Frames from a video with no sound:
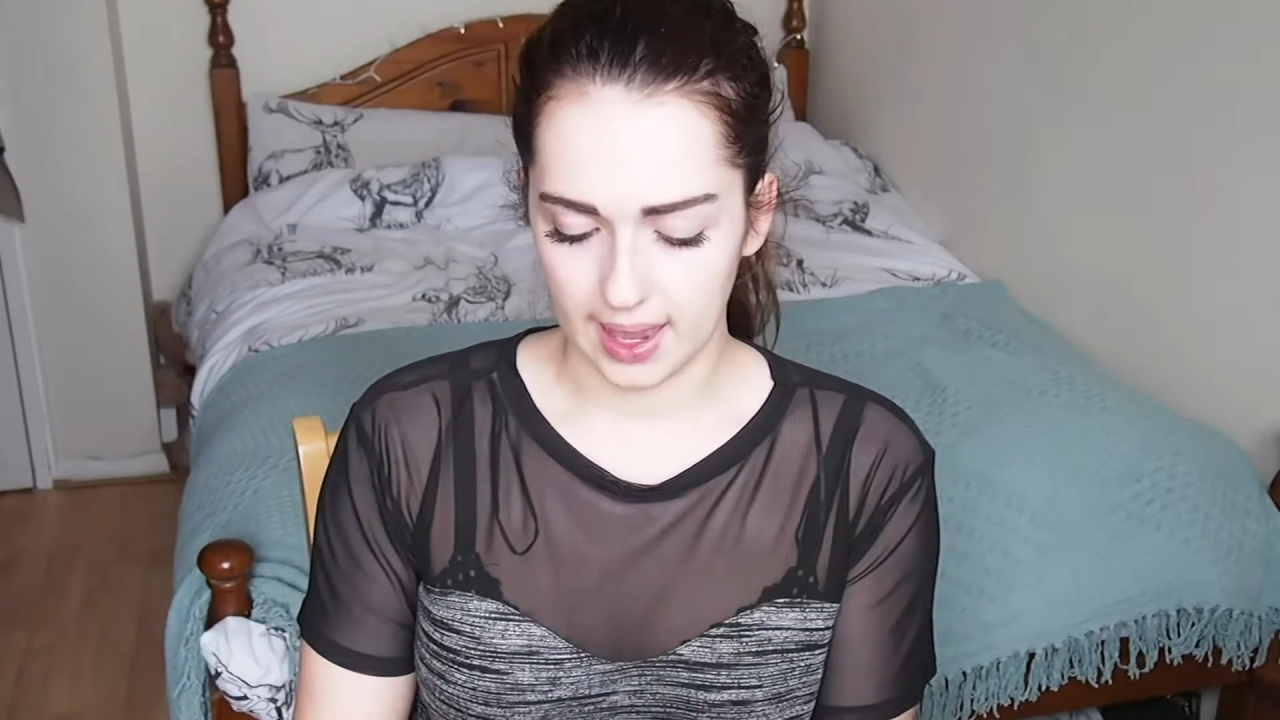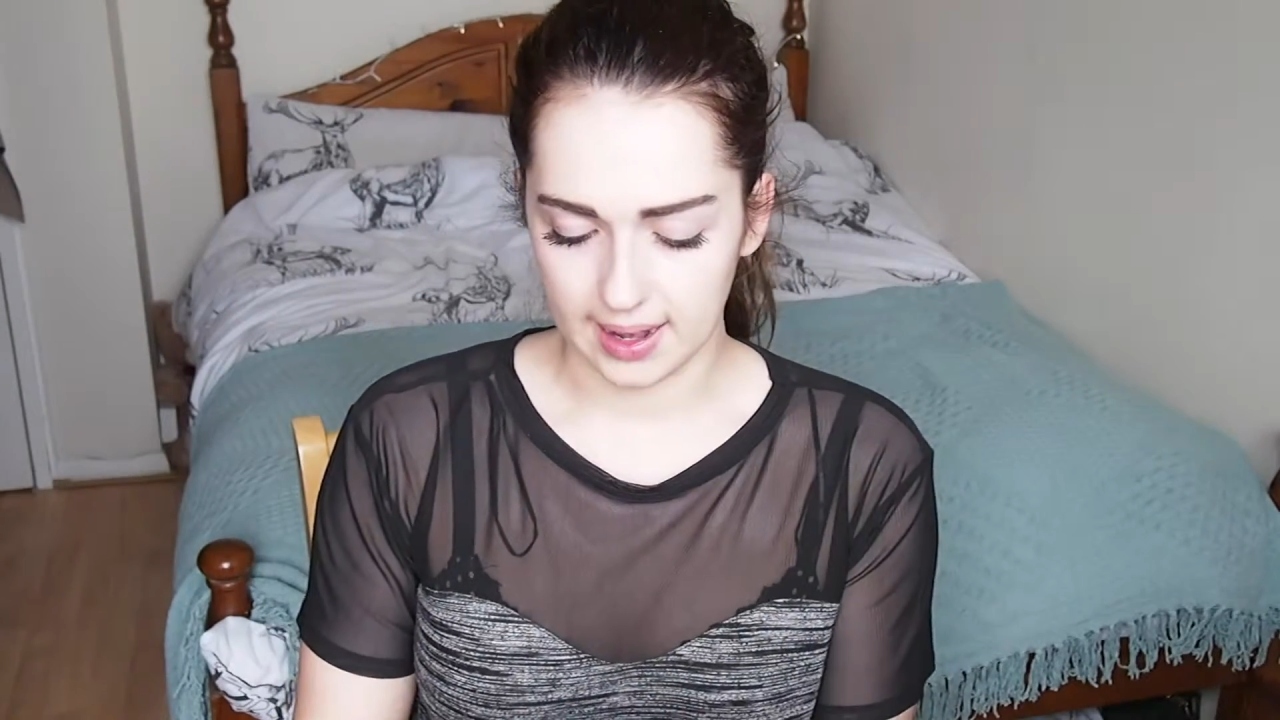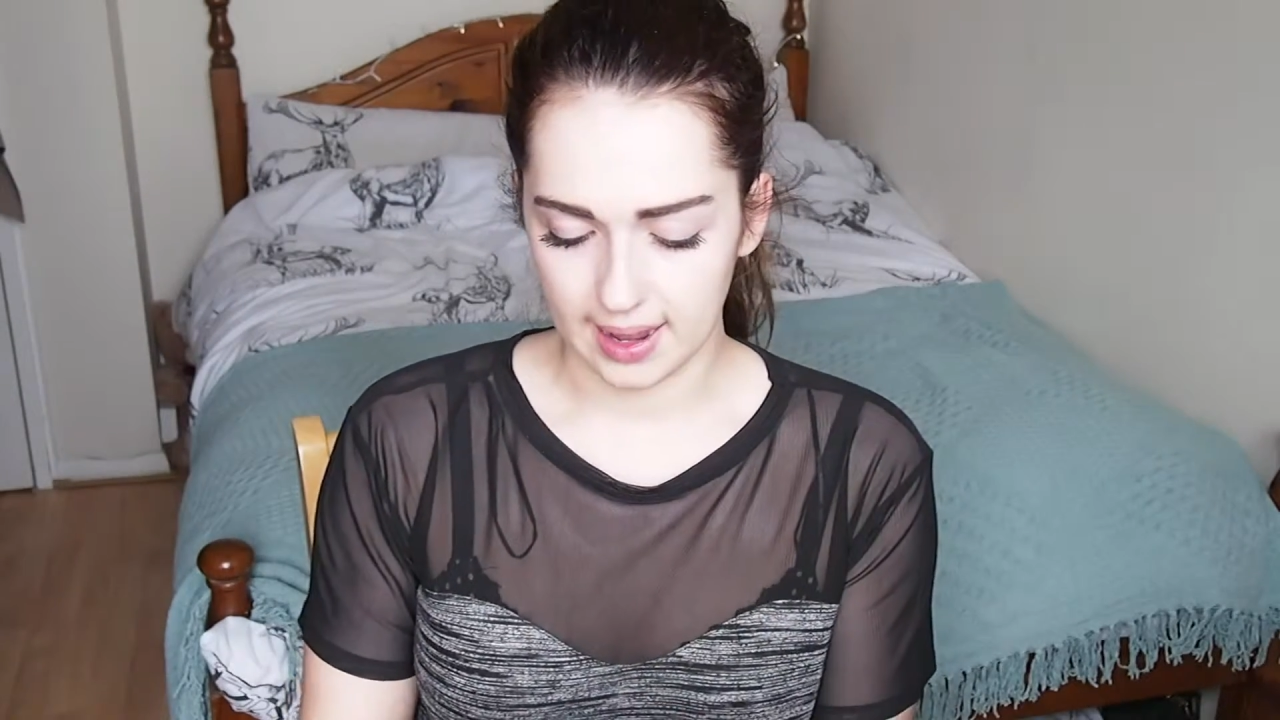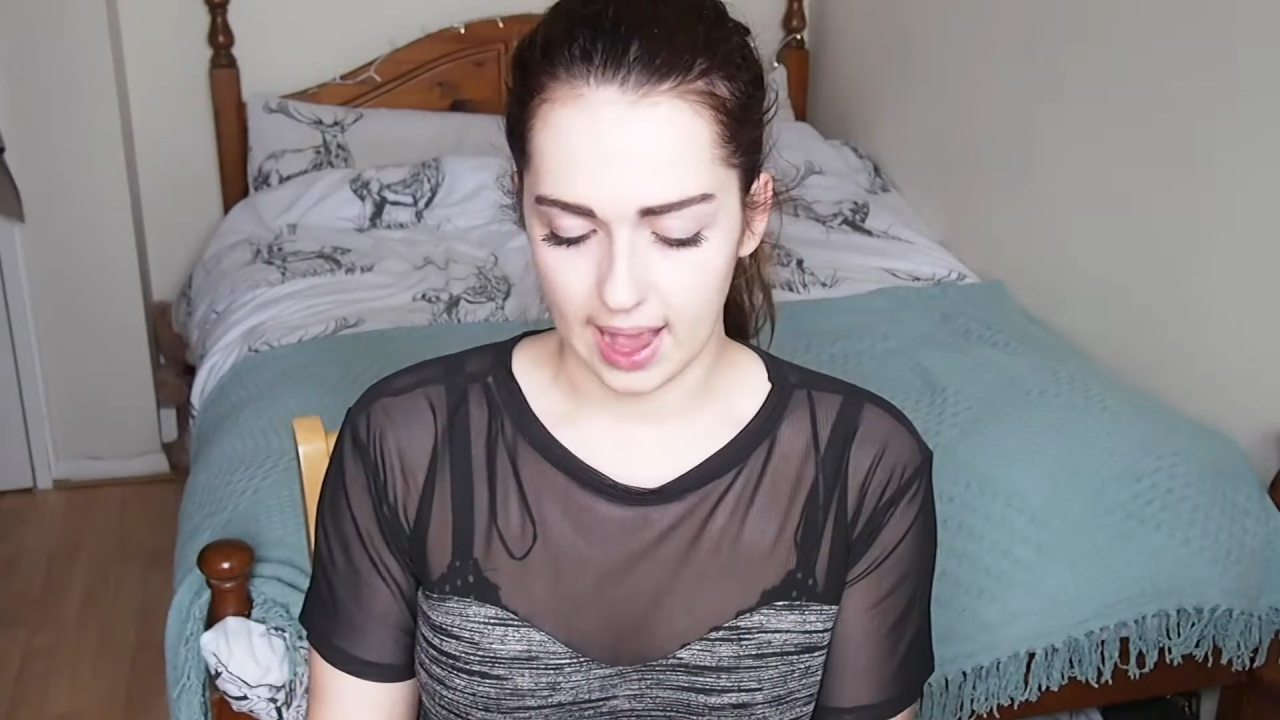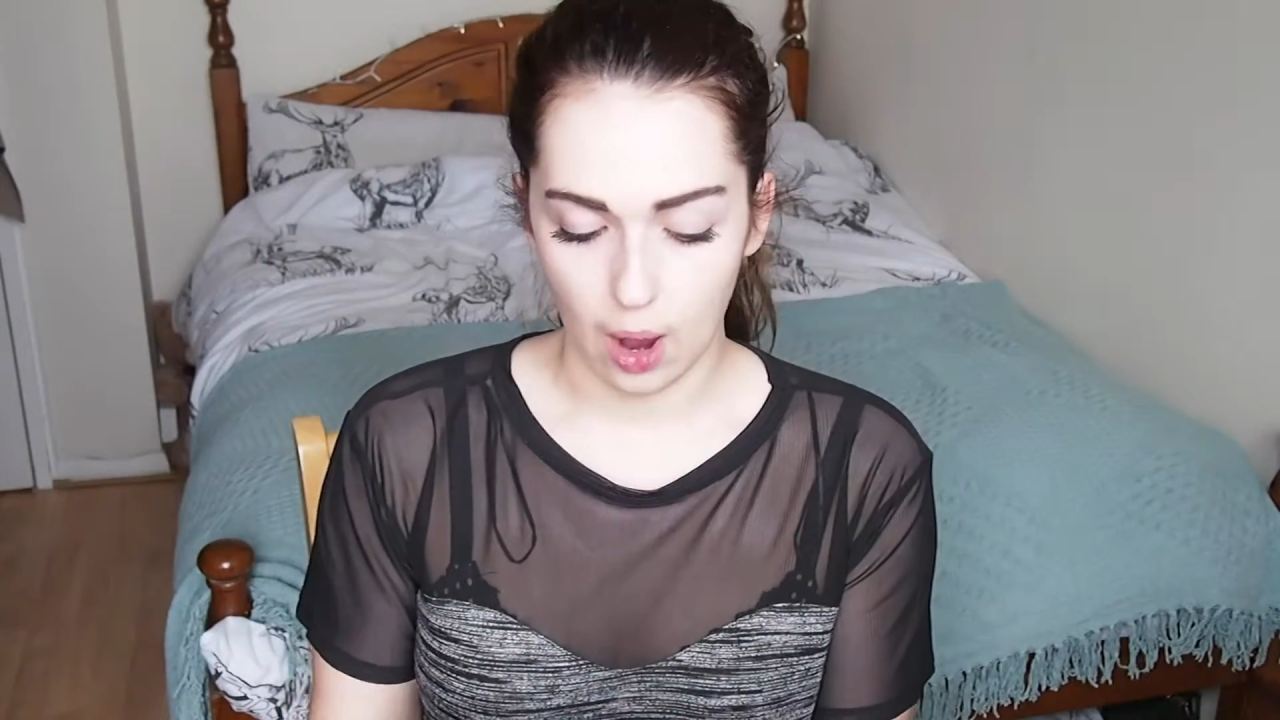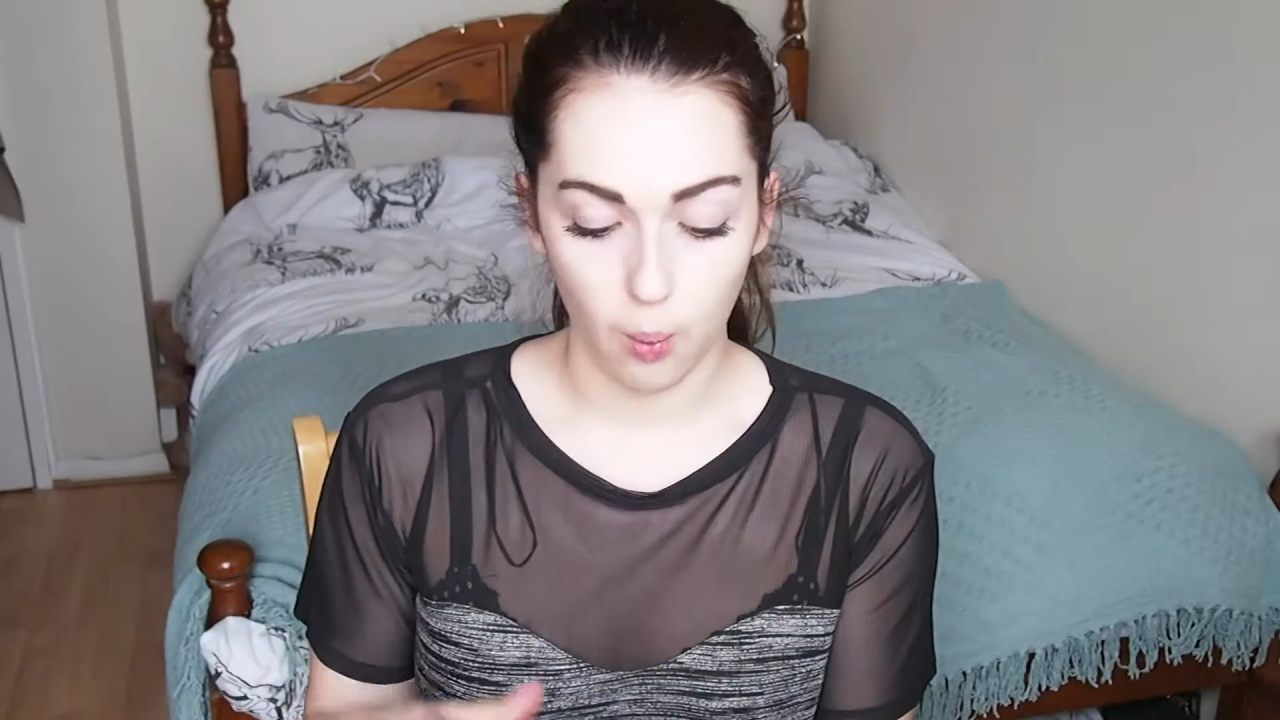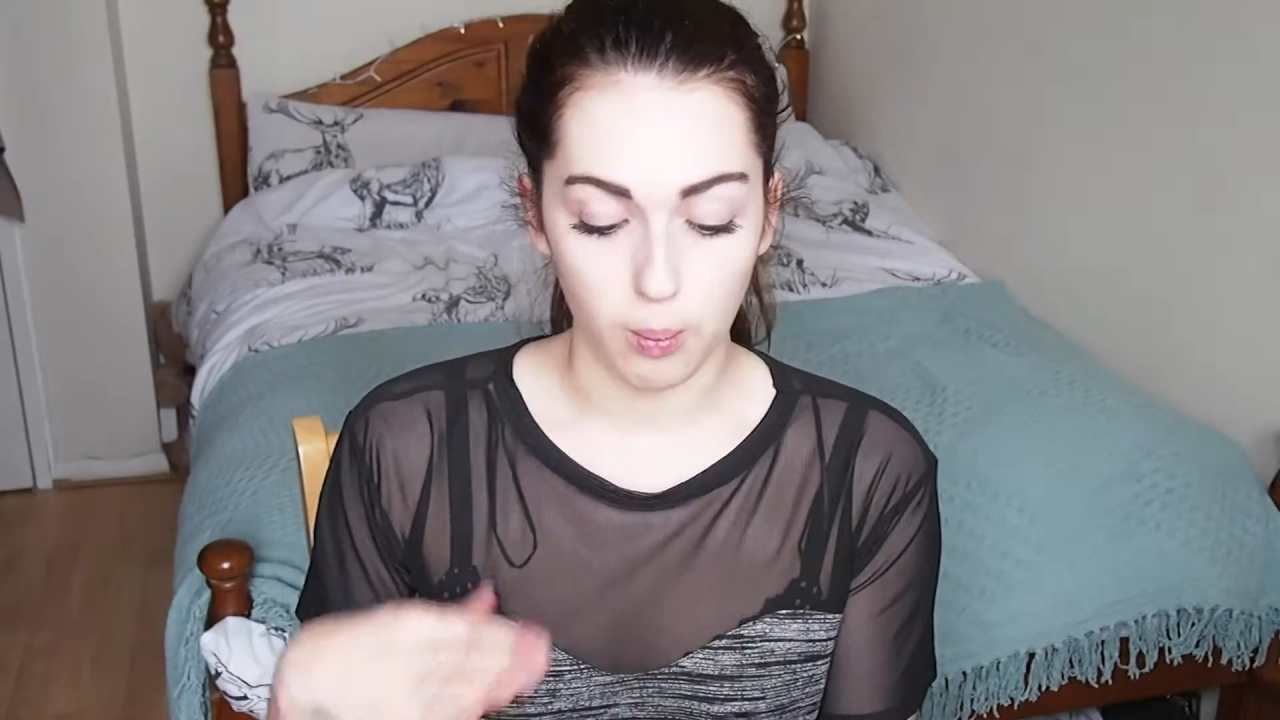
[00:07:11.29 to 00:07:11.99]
and how